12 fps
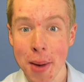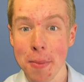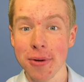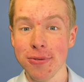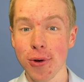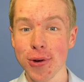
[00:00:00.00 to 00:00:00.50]

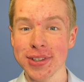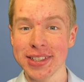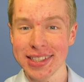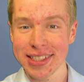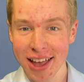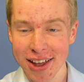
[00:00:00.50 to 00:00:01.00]
before
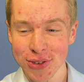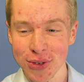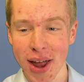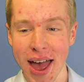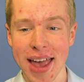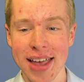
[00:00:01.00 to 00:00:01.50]

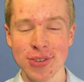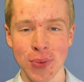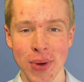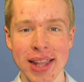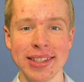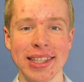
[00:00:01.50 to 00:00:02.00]
sunrise
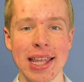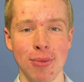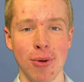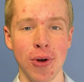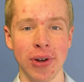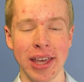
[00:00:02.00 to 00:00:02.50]
Wednesday
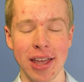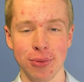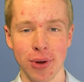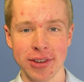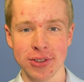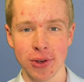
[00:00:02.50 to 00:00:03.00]
morning in
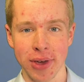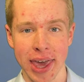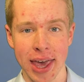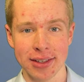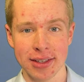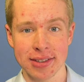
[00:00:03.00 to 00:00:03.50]
Russell,
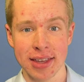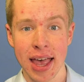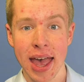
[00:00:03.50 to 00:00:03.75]
Kansas,